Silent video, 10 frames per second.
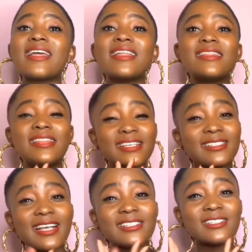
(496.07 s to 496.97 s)
These are
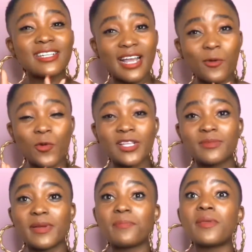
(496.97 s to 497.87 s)
slang words,
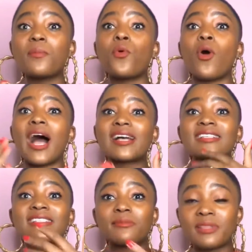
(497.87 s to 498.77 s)
but people
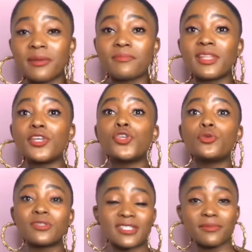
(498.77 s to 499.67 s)
accept them. They use
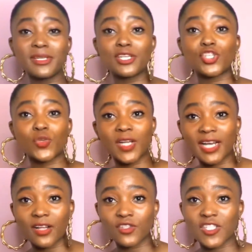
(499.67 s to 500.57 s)
them in a Shona
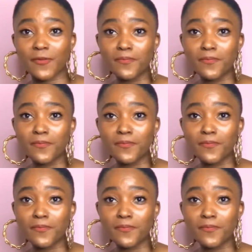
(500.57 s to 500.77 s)
culture.